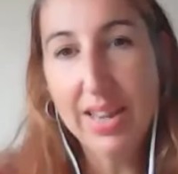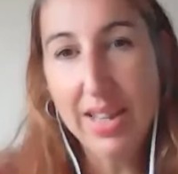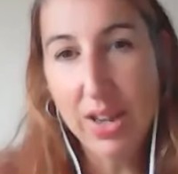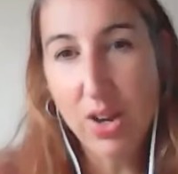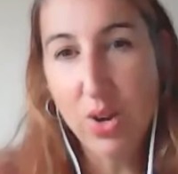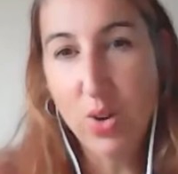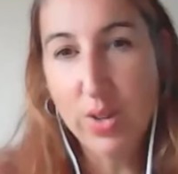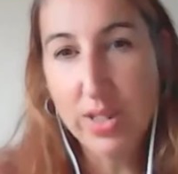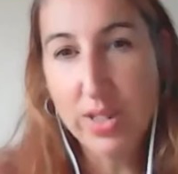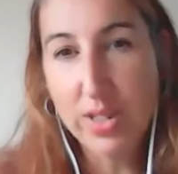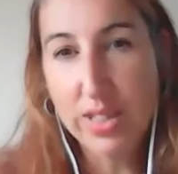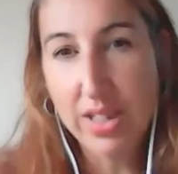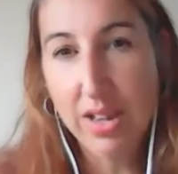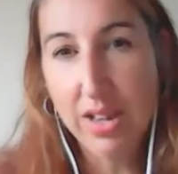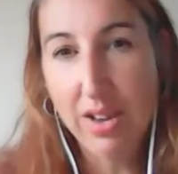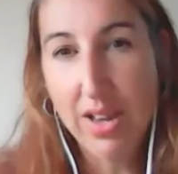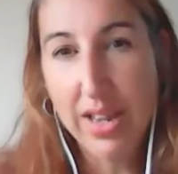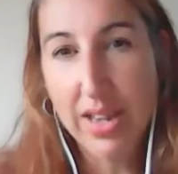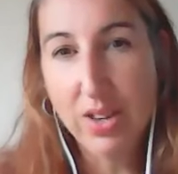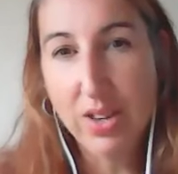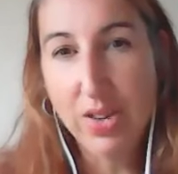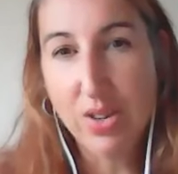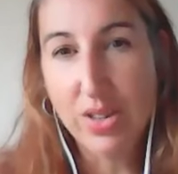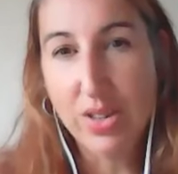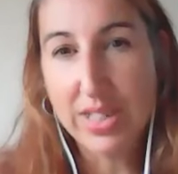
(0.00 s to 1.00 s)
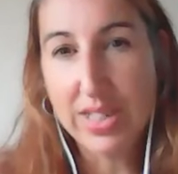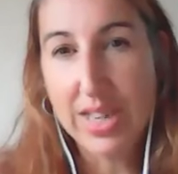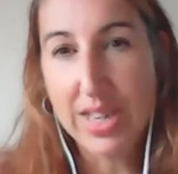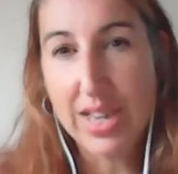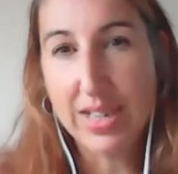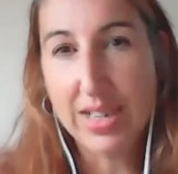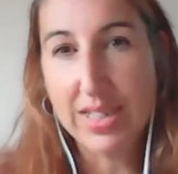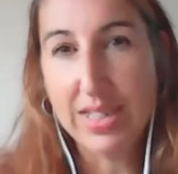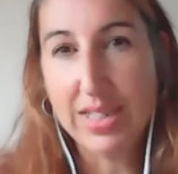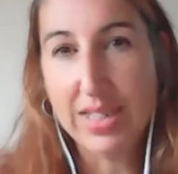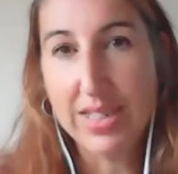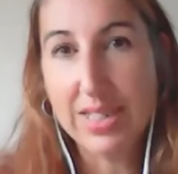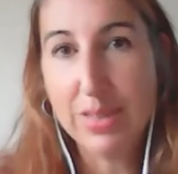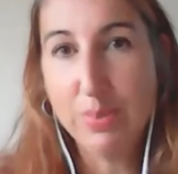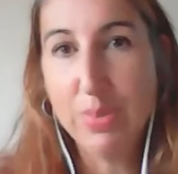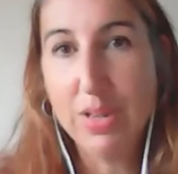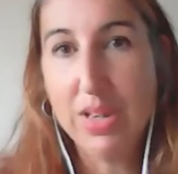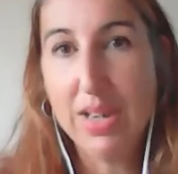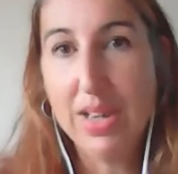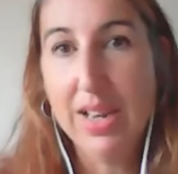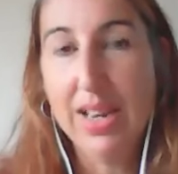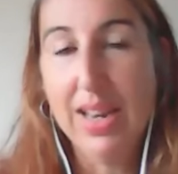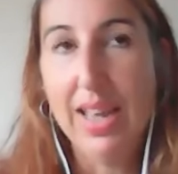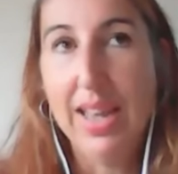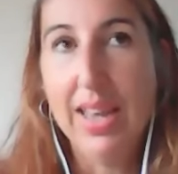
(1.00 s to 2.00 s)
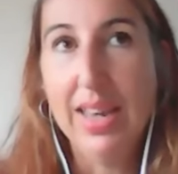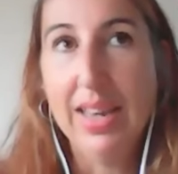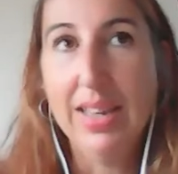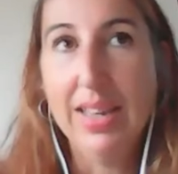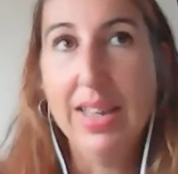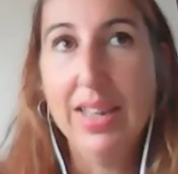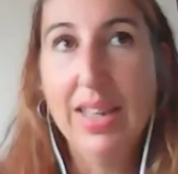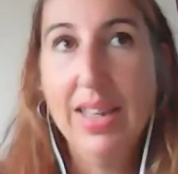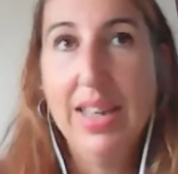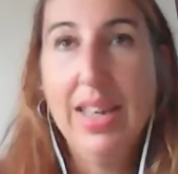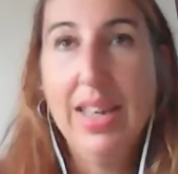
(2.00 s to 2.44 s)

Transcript: like holding the eye contact and smiling.